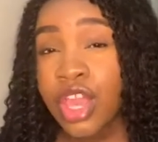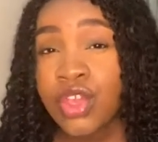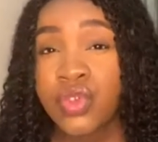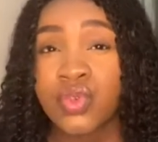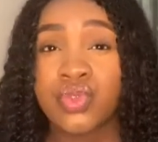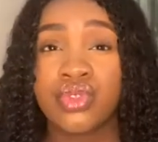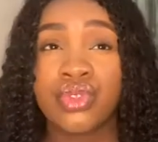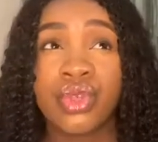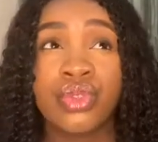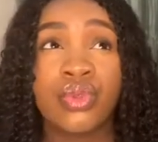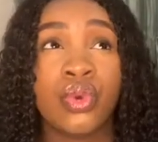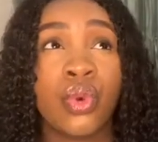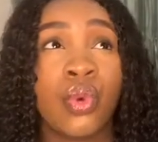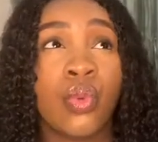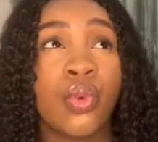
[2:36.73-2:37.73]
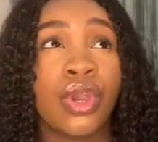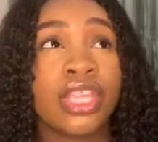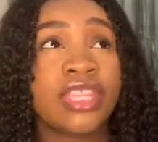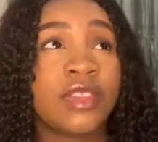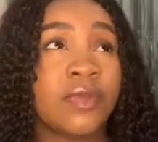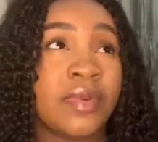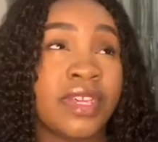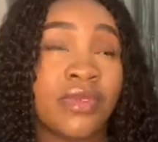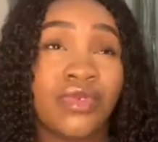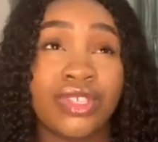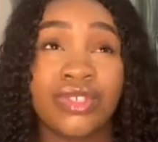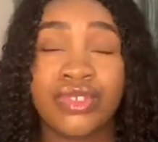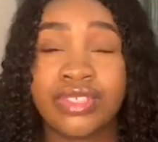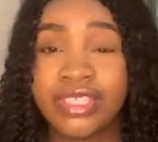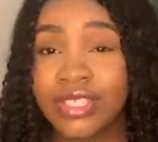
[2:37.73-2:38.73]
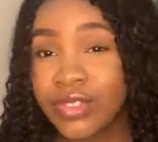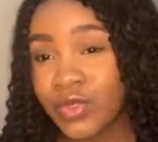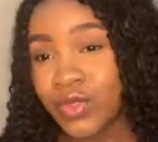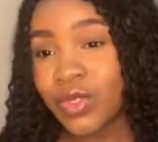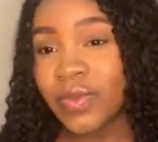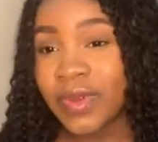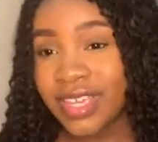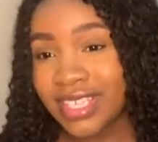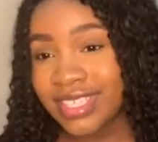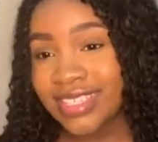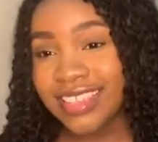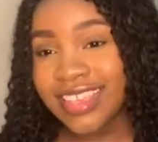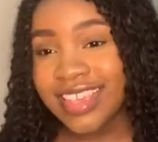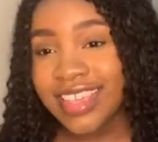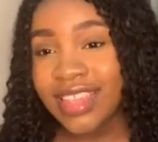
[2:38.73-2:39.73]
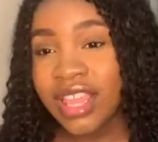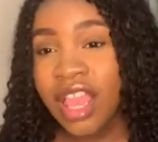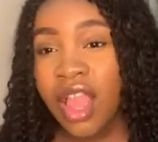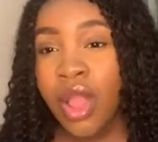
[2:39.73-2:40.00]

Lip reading: You do not know what you did to the person,